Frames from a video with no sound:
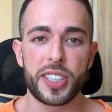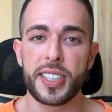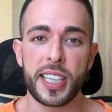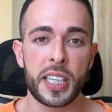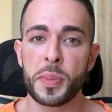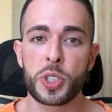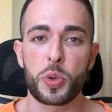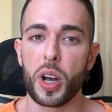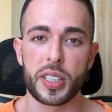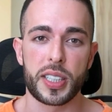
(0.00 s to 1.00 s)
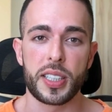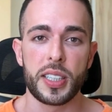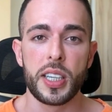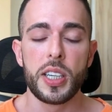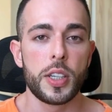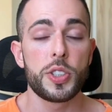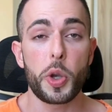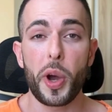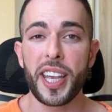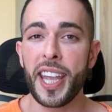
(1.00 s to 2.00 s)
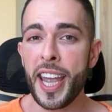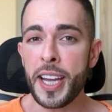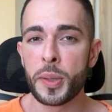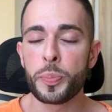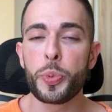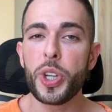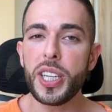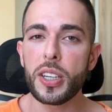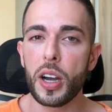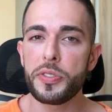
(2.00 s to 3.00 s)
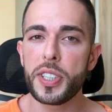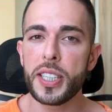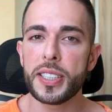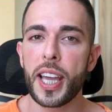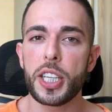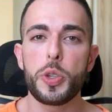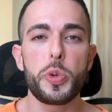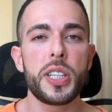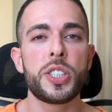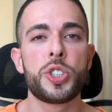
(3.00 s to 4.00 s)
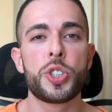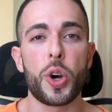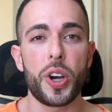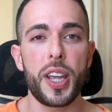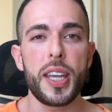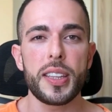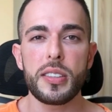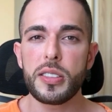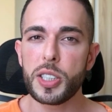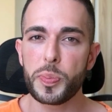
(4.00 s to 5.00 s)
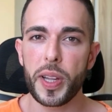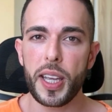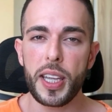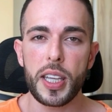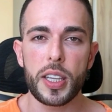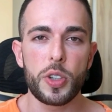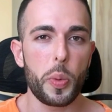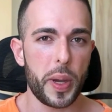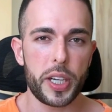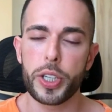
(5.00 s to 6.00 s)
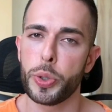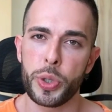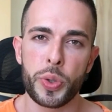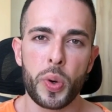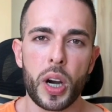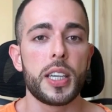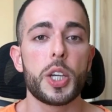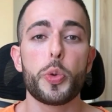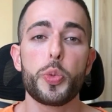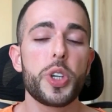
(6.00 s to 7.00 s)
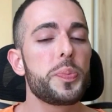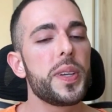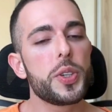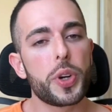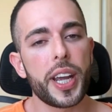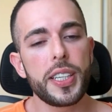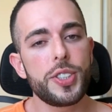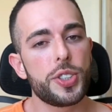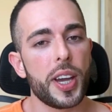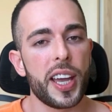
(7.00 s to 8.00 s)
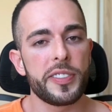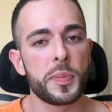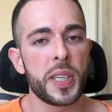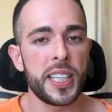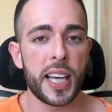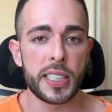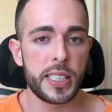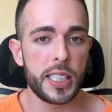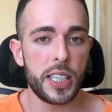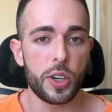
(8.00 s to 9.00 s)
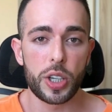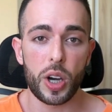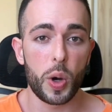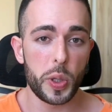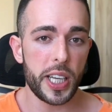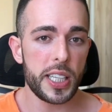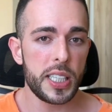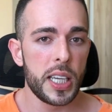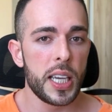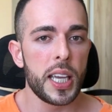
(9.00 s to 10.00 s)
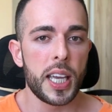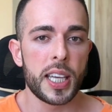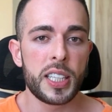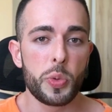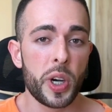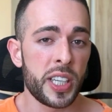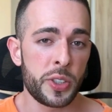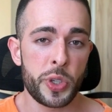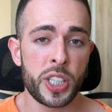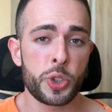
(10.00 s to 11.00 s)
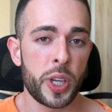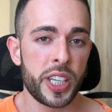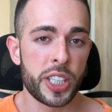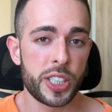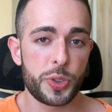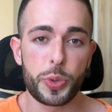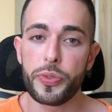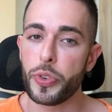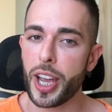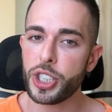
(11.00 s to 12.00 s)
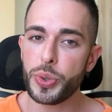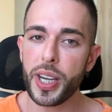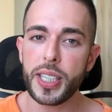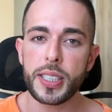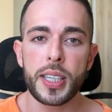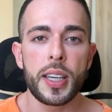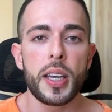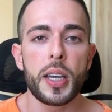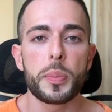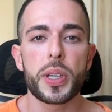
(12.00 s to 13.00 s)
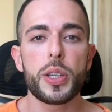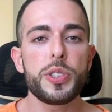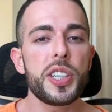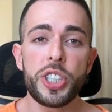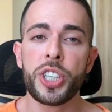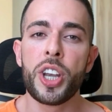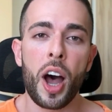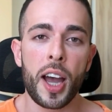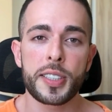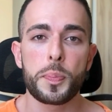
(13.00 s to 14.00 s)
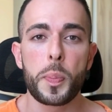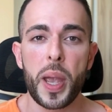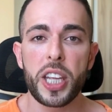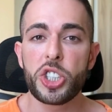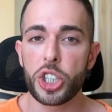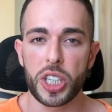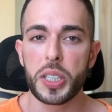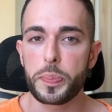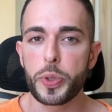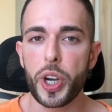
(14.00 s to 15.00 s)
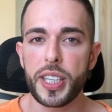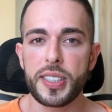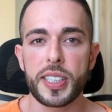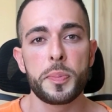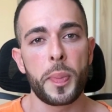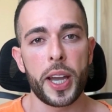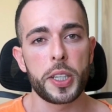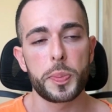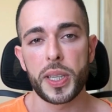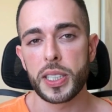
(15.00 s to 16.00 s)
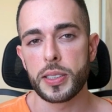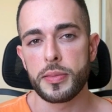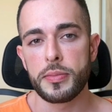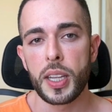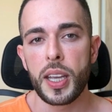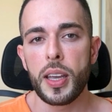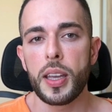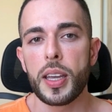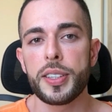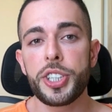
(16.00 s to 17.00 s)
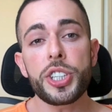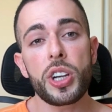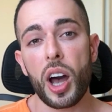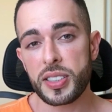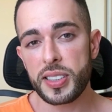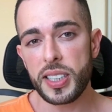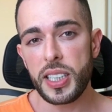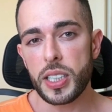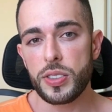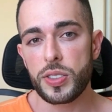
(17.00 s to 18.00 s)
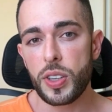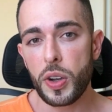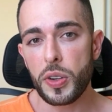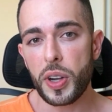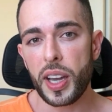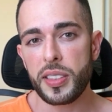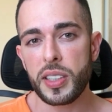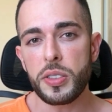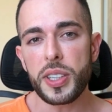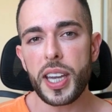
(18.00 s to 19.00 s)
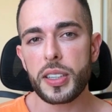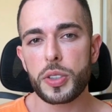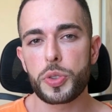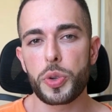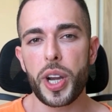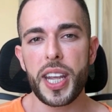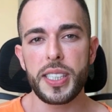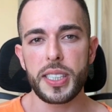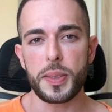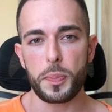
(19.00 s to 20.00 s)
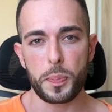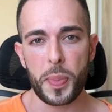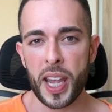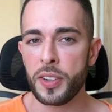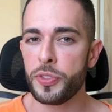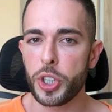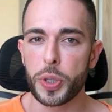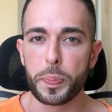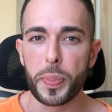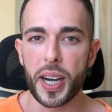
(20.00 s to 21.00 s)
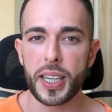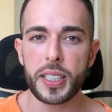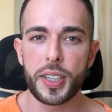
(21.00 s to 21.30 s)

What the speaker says: the image quality. So I am pretty confident that you will enjoy this display no matter who you are. It would be great to have mini LED or OLED and the 120Hz refresh rate, but those are not major upgrades in my opinion. And they're costly, so I think you get great bang for your buck